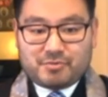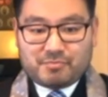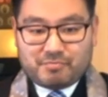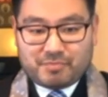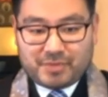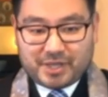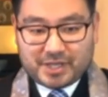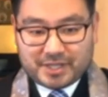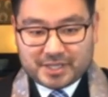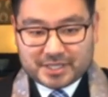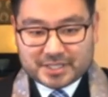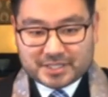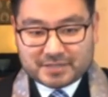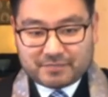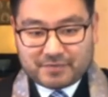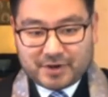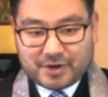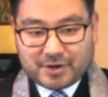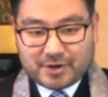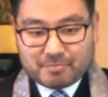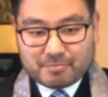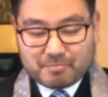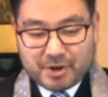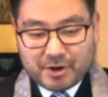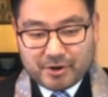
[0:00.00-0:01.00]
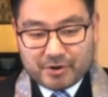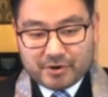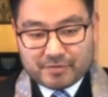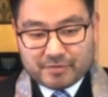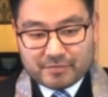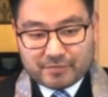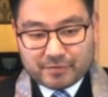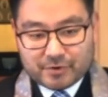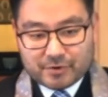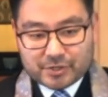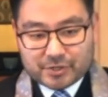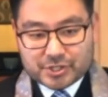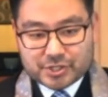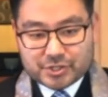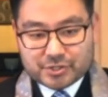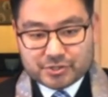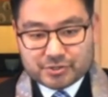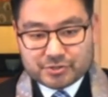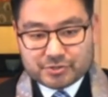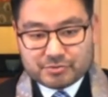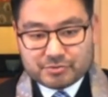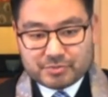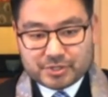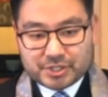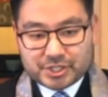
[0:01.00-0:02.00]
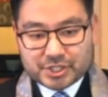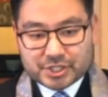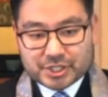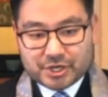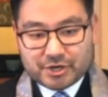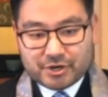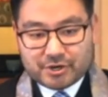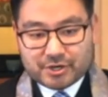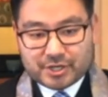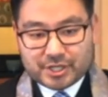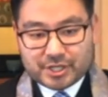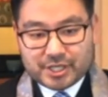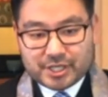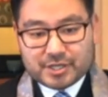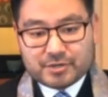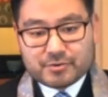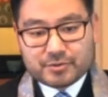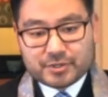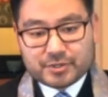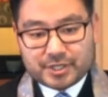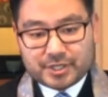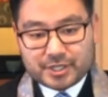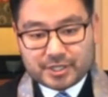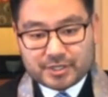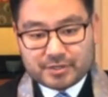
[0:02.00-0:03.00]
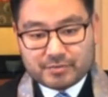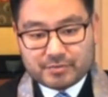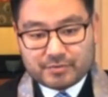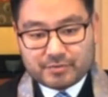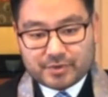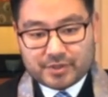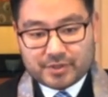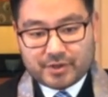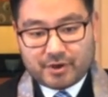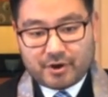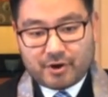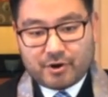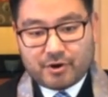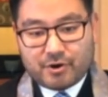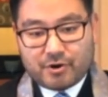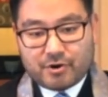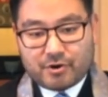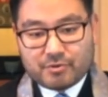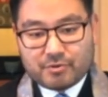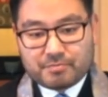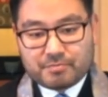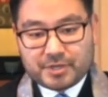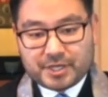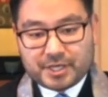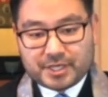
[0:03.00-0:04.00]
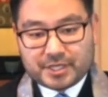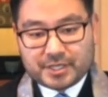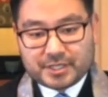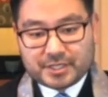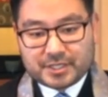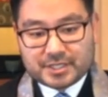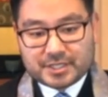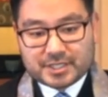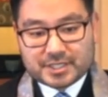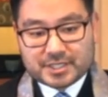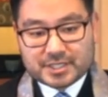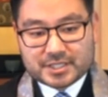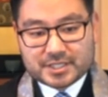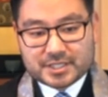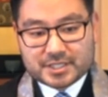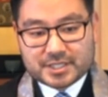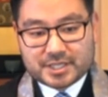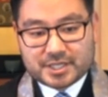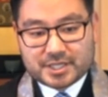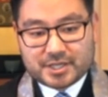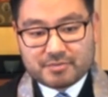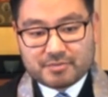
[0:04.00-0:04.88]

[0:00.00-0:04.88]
May this merit virtue be shared equally with all beings.